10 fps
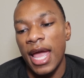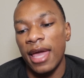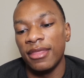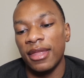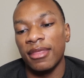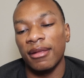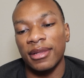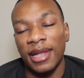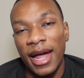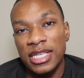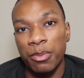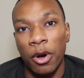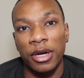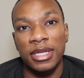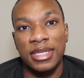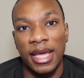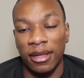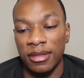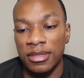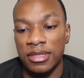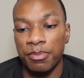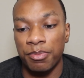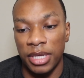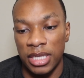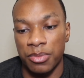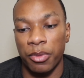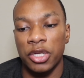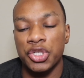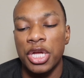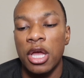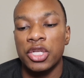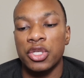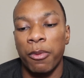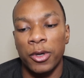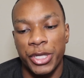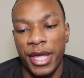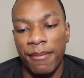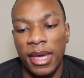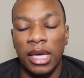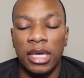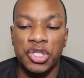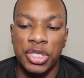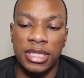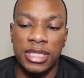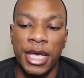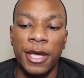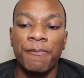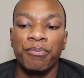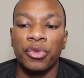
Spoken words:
And then the last part is Kelly's peace brunch. So Portia can't make it because she's sick.